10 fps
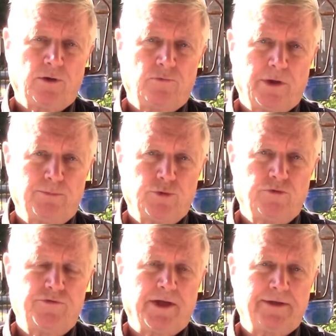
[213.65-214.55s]

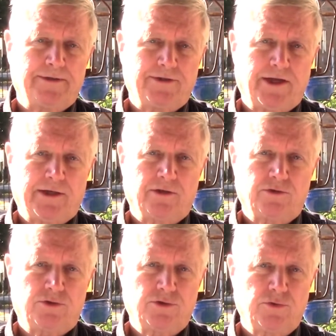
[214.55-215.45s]
removed and
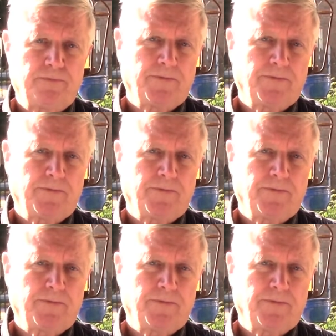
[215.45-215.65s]
taken to